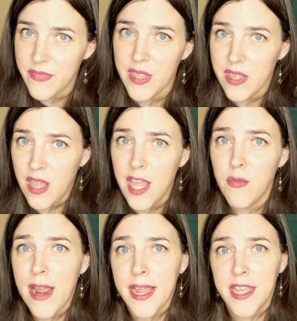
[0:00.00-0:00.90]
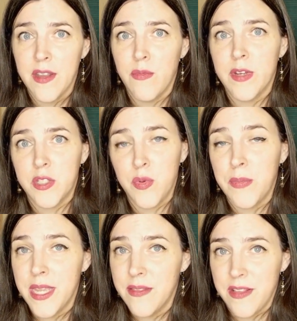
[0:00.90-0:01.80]
I rack it, which will be
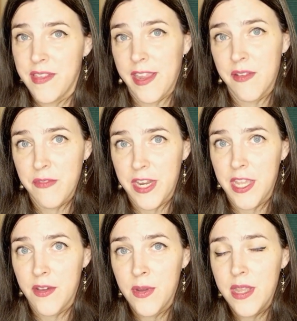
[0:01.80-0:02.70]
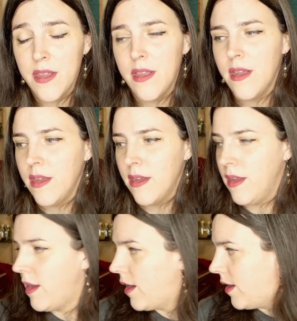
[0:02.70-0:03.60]
in the second video.
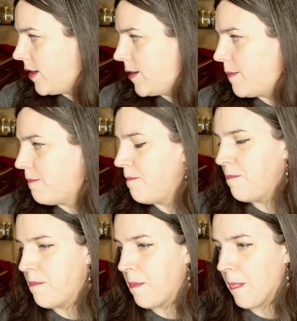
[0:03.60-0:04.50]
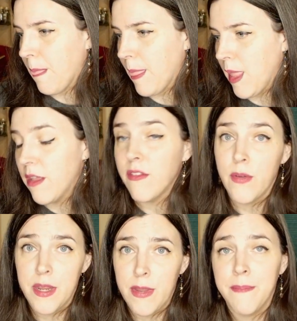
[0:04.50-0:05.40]
So
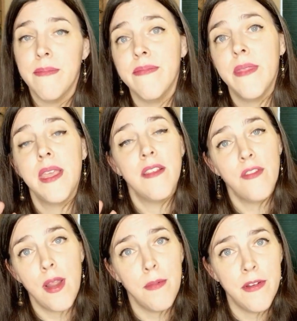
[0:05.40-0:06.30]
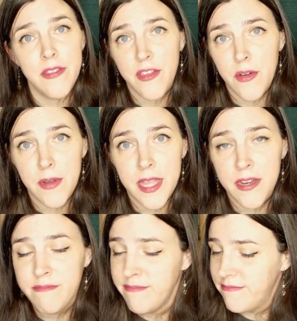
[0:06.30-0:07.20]
anyway, strawberries go
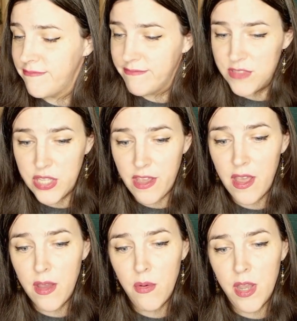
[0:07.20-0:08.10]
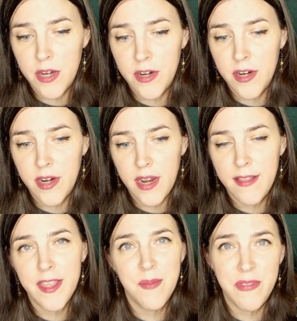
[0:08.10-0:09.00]
in to the hot water. I
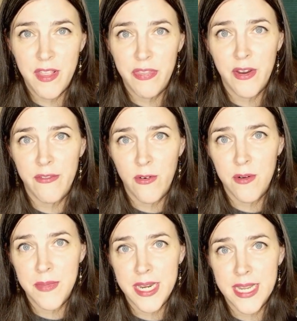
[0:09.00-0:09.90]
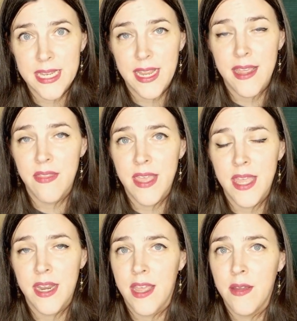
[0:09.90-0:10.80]
let them sit there for a minute, and
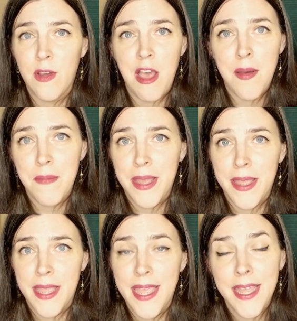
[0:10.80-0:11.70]
then I got my handy